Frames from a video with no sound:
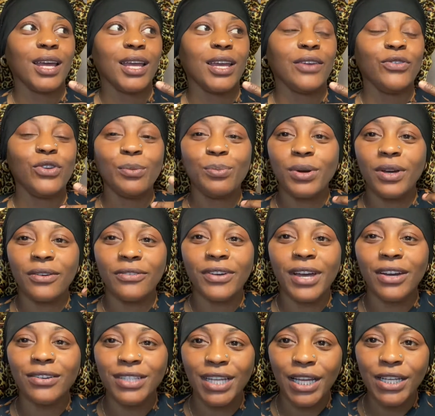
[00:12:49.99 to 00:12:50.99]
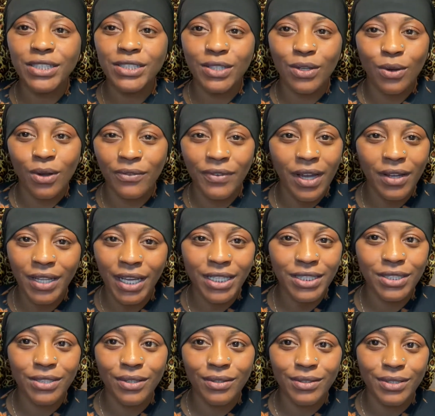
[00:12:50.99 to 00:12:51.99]
if you put foundation on,
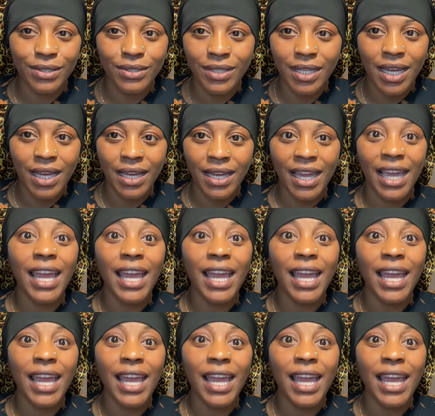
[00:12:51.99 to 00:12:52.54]
foundation don't do that,